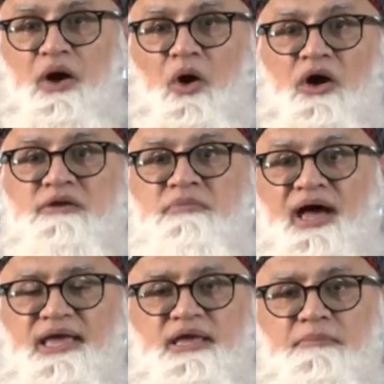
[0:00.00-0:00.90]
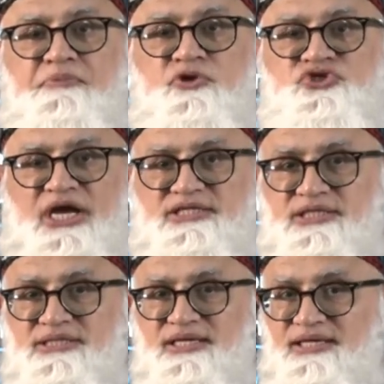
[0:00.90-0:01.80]
on my
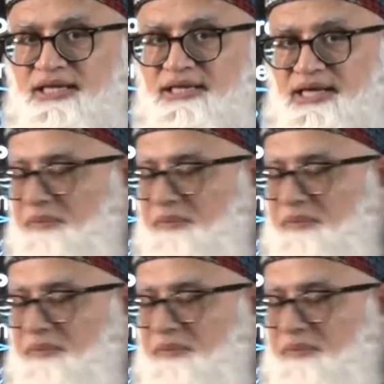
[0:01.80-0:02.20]
projected income